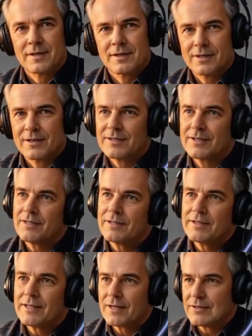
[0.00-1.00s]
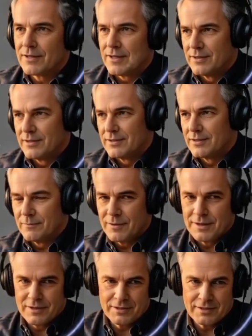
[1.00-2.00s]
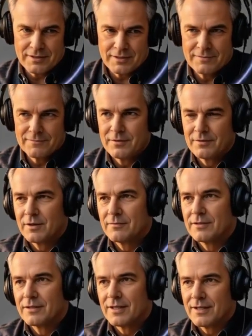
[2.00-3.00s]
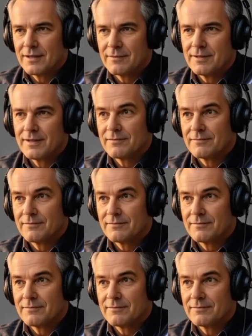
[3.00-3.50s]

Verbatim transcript: and consistently undercut its competitors. Over time, these